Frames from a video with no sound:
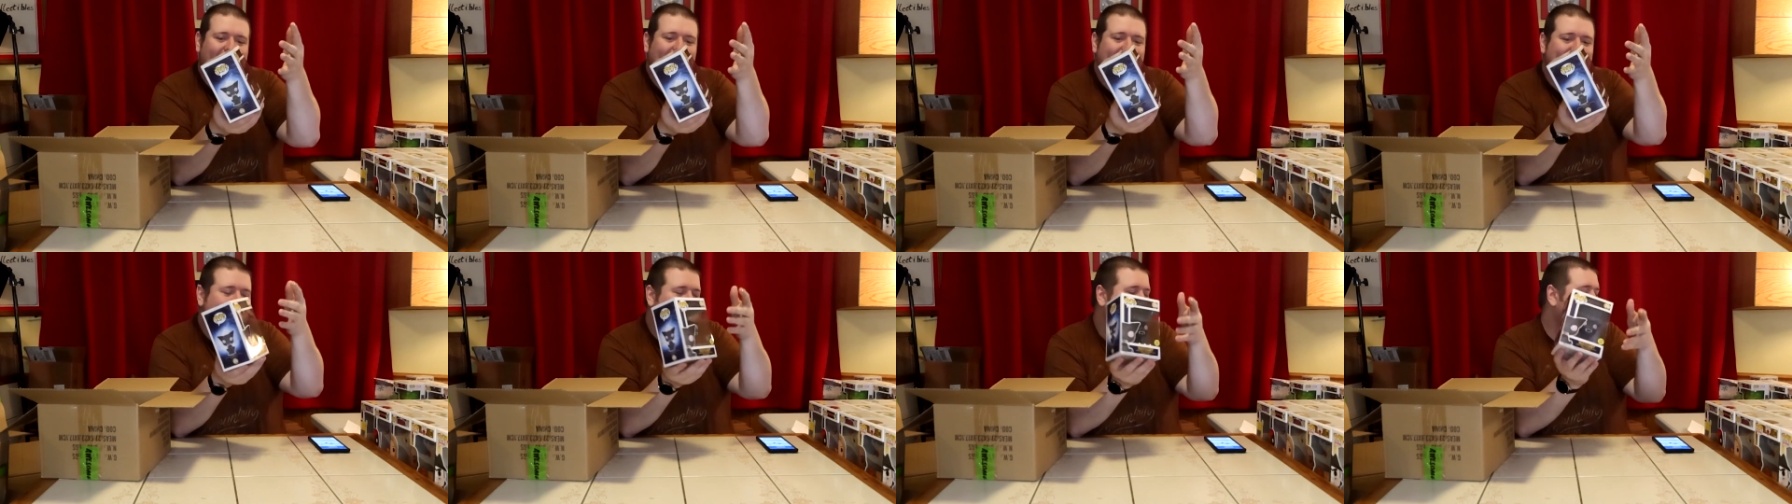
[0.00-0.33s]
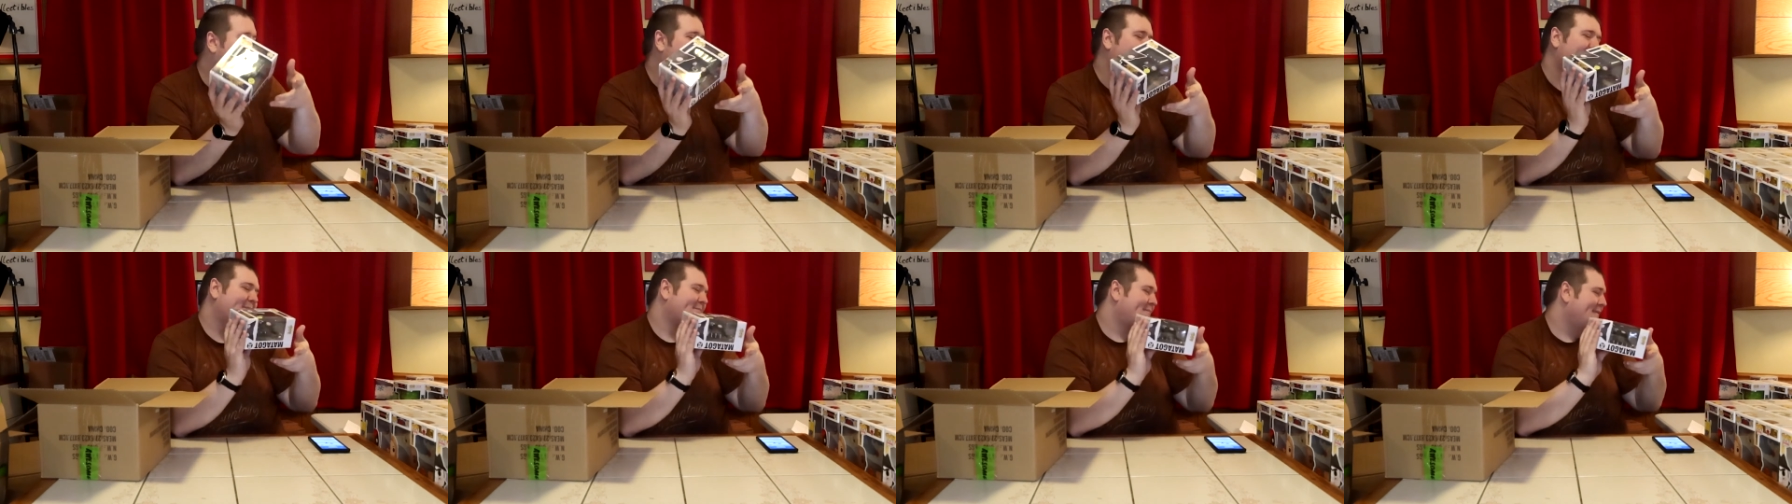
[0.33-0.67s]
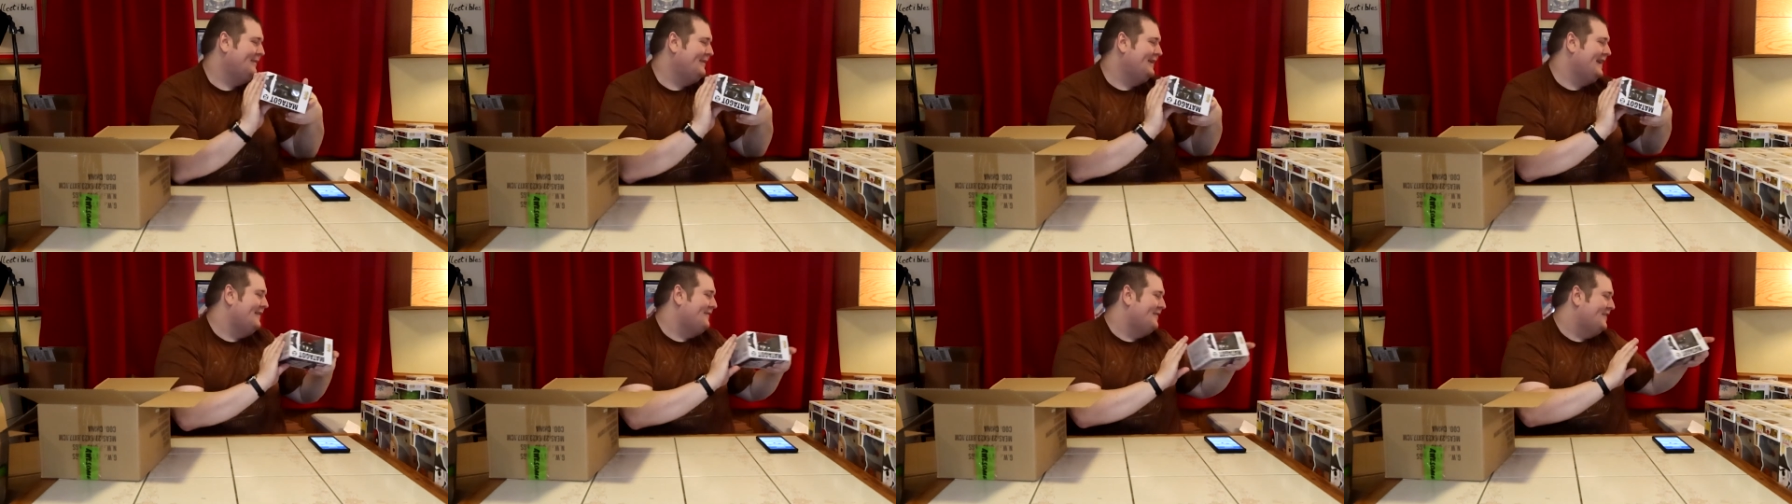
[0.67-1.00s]
and it's a glow,
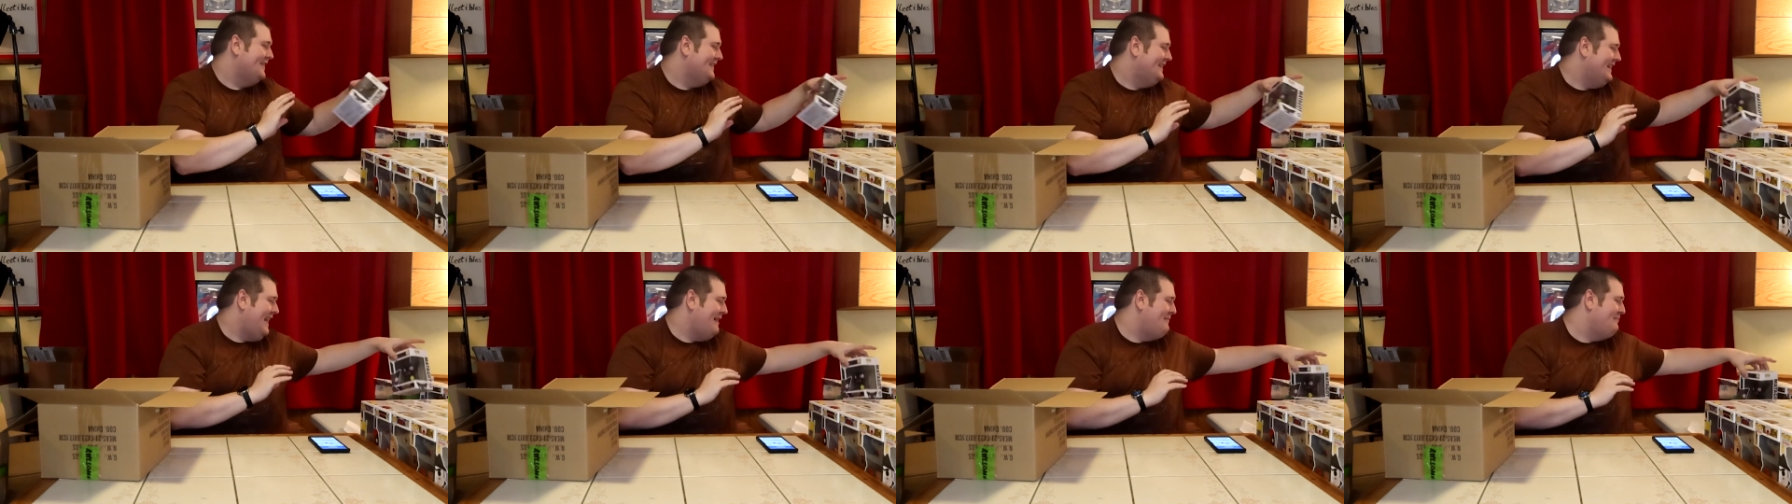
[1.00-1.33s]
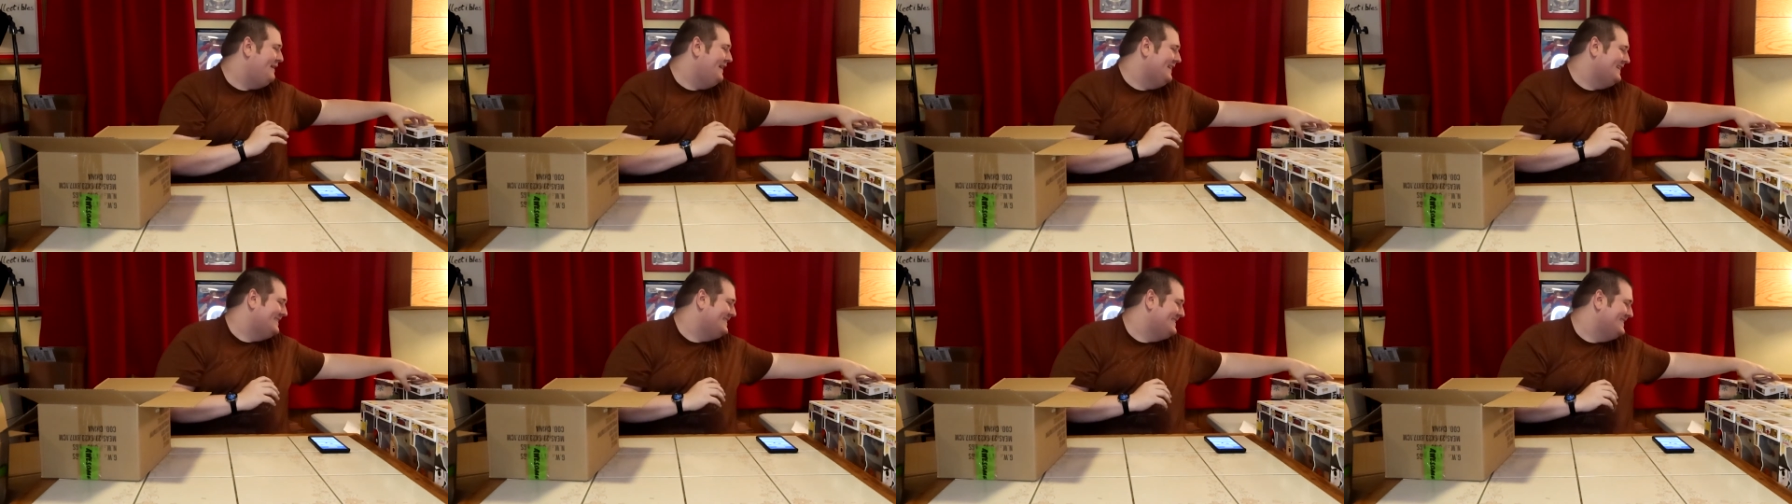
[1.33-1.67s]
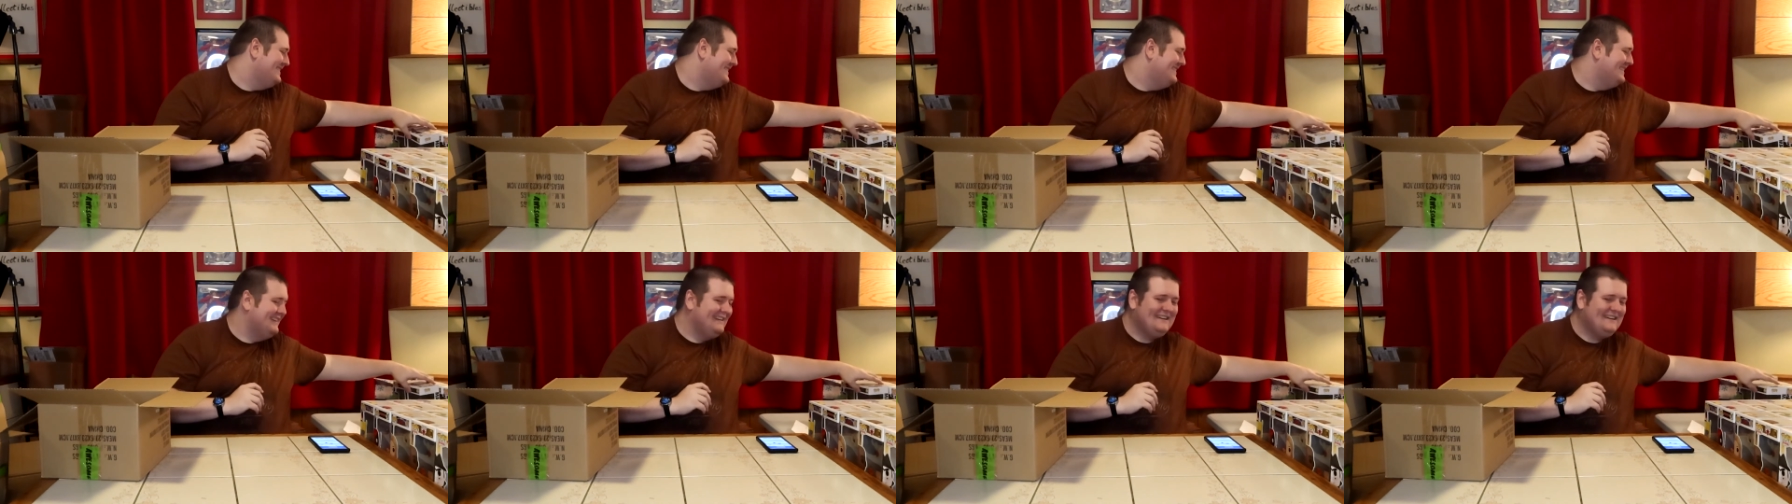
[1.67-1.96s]
but whatever. Nine bucks.